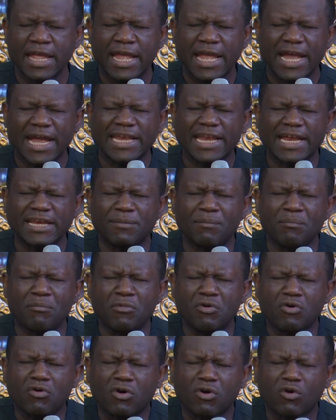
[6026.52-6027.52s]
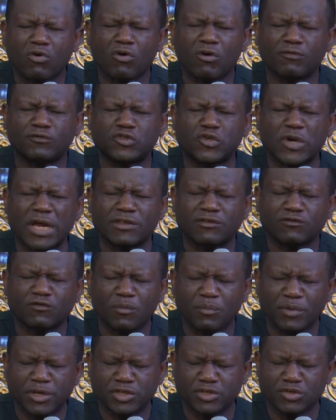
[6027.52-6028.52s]
and that the miracle of
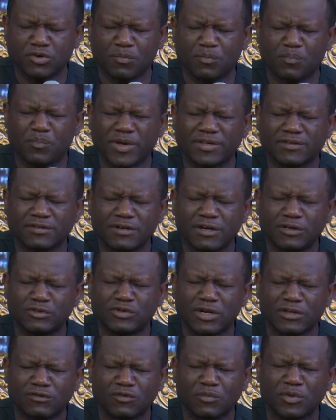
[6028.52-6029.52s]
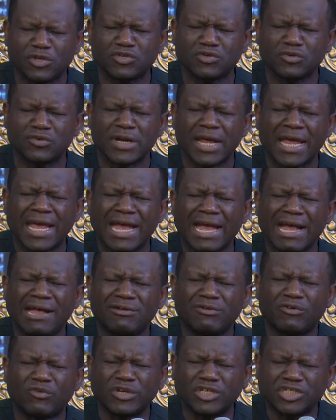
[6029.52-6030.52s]
transformation, personal transformation
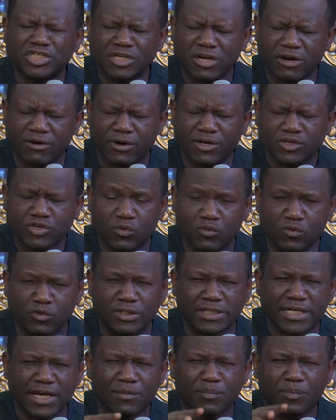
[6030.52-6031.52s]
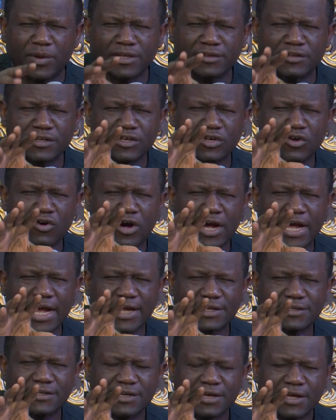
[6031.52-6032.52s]
and regeneration will take place in your
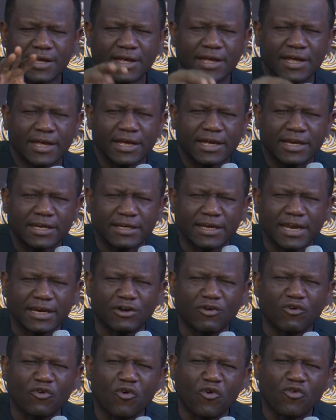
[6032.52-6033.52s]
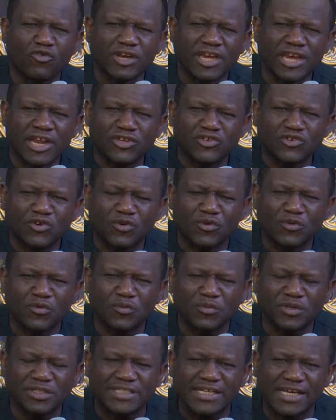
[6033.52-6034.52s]
heart. That the old nature
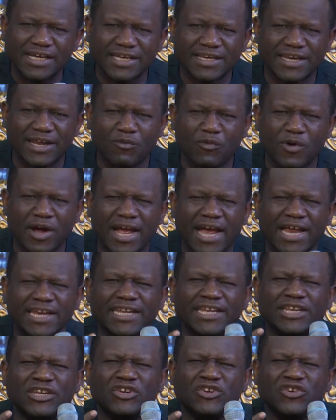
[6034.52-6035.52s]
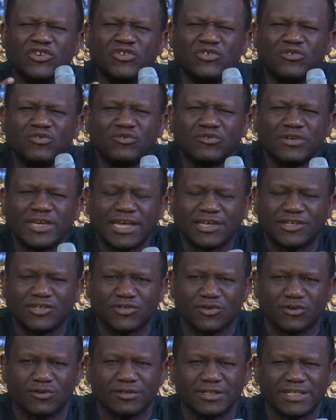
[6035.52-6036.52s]
be taken away and the new
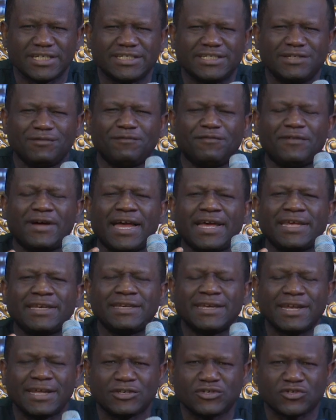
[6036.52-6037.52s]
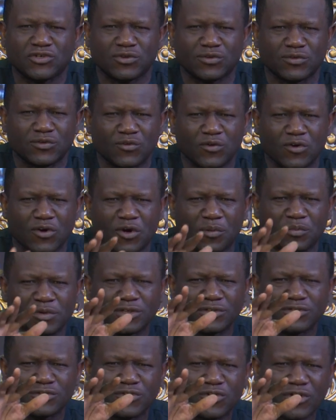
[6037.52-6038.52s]
nature, the divine nature will come
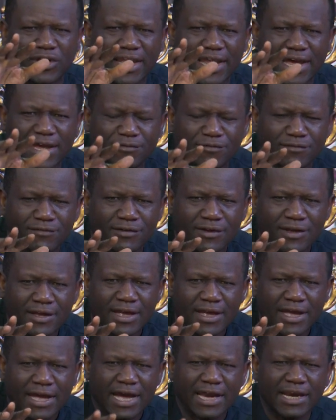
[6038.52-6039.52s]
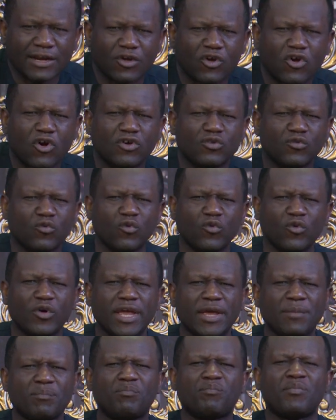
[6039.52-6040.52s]
into your life. And God will
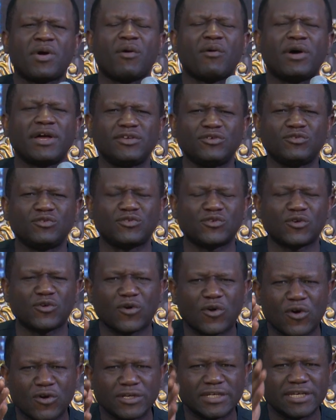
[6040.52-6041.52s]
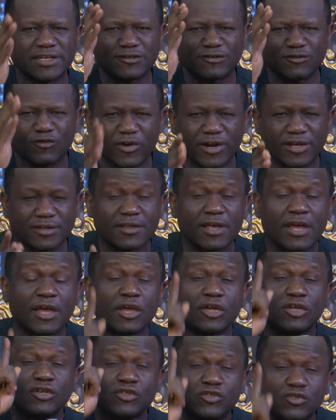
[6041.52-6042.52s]
empower you to run this race
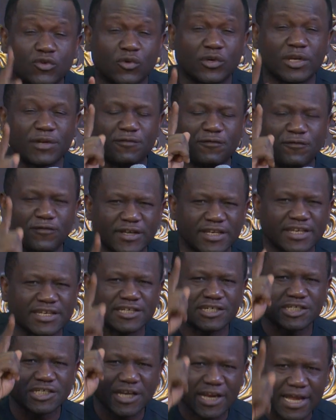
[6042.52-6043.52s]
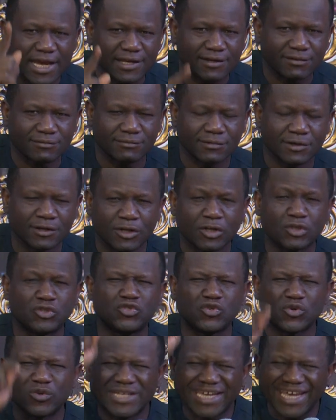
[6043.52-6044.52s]
to the finish line,
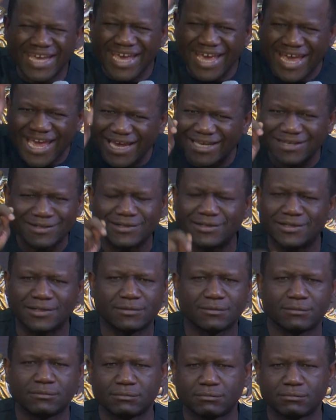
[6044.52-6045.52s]
to the end.